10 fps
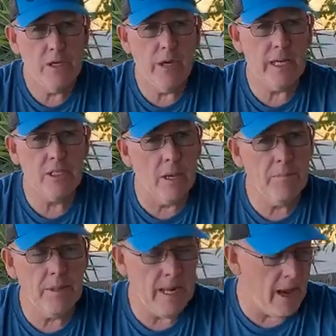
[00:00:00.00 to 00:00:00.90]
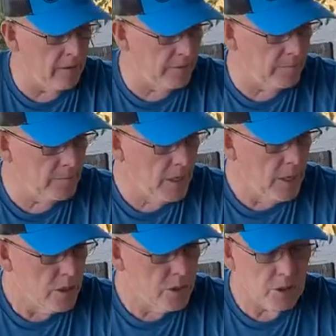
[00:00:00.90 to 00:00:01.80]
get something out of them.
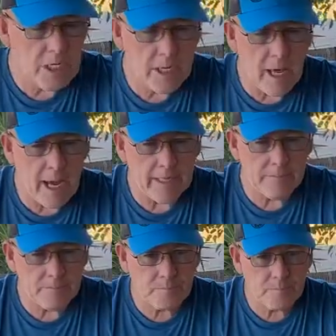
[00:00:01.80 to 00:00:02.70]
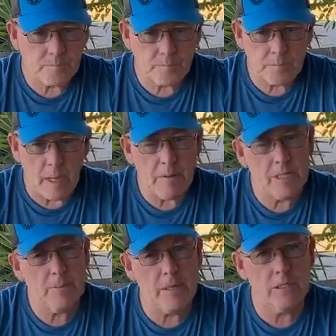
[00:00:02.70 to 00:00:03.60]
So tonight, I'm going to
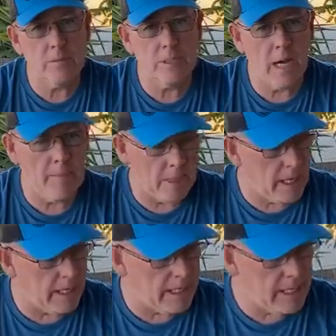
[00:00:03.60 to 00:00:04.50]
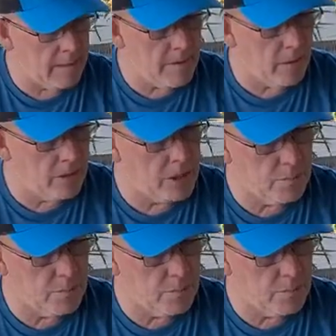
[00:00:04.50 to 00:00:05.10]
spend some time. I got an email this